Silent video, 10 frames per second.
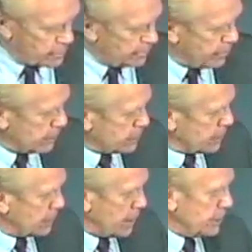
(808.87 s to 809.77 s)
the
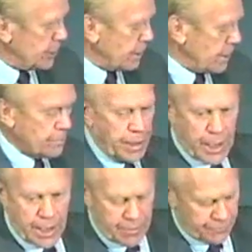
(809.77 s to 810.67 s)
presentation on
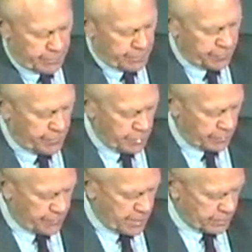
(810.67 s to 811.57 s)
behalf of the Ford
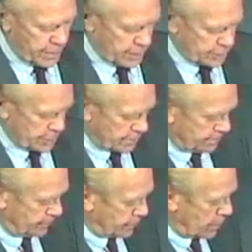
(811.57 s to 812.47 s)
Foundation.
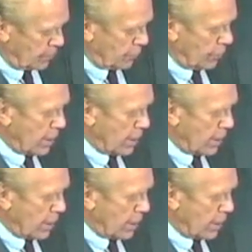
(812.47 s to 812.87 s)
We're